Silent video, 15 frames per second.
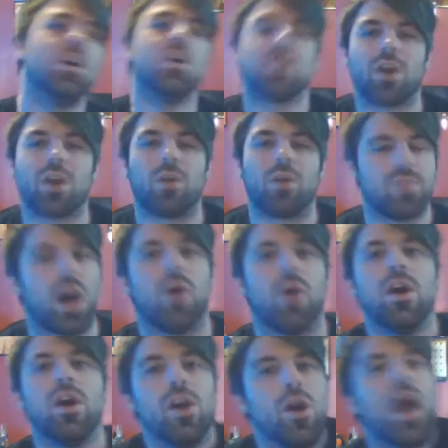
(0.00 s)
So,
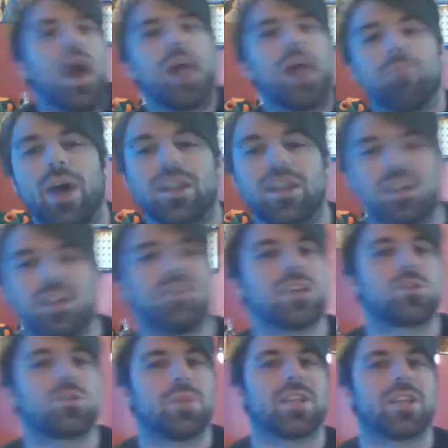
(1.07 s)
no. And Blake,
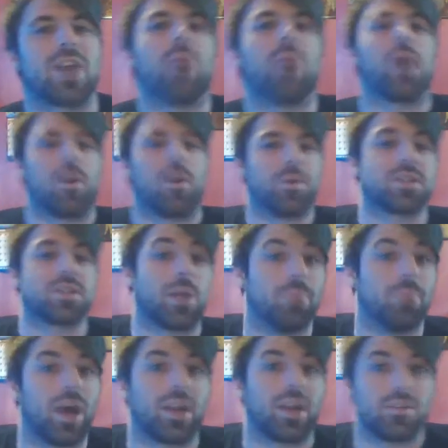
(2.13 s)
this would be the time where everybody's like,
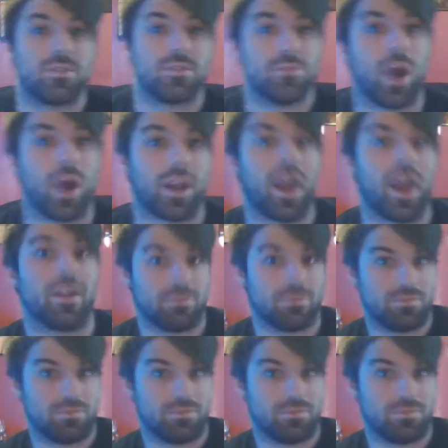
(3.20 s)
Blake, hey,